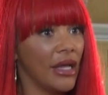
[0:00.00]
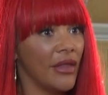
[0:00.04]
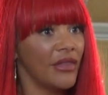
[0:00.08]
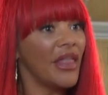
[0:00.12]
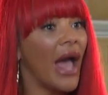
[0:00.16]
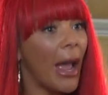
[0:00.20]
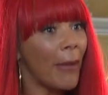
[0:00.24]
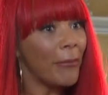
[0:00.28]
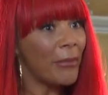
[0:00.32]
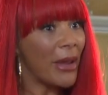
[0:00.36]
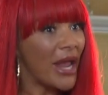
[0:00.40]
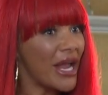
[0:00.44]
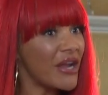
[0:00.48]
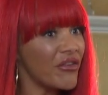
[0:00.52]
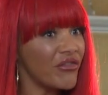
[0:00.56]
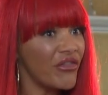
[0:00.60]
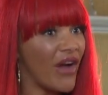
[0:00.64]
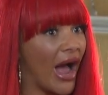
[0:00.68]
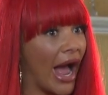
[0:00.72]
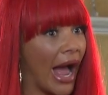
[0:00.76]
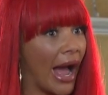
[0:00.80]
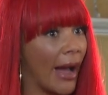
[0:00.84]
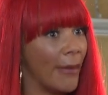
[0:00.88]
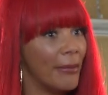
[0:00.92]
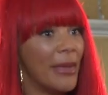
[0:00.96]
That pig
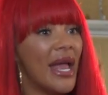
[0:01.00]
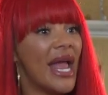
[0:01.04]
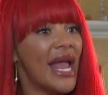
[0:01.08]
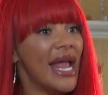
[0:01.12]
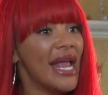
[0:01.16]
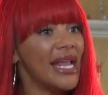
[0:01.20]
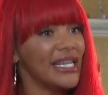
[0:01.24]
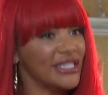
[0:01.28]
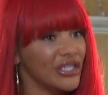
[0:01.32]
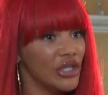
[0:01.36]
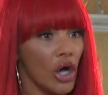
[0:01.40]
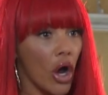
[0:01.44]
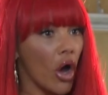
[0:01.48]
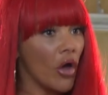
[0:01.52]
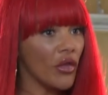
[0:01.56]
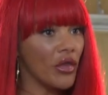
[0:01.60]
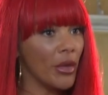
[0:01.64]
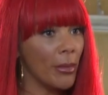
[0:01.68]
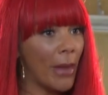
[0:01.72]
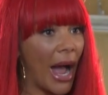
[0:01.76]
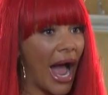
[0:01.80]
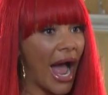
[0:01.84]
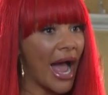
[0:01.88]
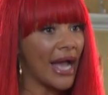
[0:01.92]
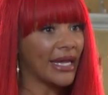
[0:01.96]
farm is not on
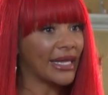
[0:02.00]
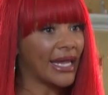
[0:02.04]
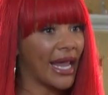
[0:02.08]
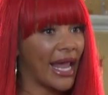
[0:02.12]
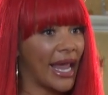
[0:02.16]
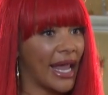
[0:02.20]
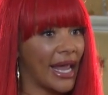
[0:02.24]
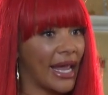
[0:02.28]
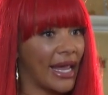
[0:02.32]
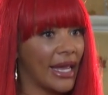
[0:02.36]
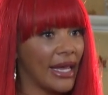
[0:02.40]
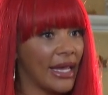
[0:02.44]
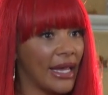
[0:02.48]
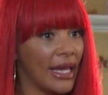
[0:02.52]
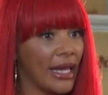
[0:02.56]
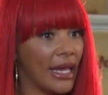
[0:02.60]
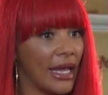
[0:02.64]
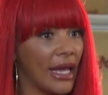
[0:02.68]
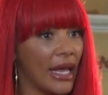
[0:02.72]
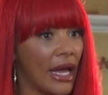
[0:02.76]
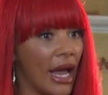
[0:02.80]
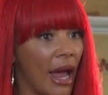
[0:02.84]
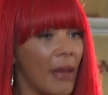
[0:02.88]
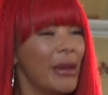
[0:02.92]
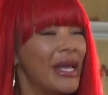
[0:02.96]
the market.
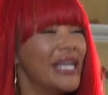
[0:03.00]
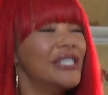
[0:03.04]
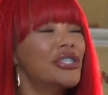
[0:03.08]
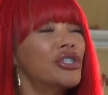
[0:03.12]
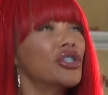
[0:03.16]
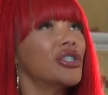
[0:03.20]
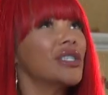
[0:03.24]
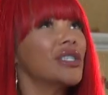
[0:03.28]
I mean, it's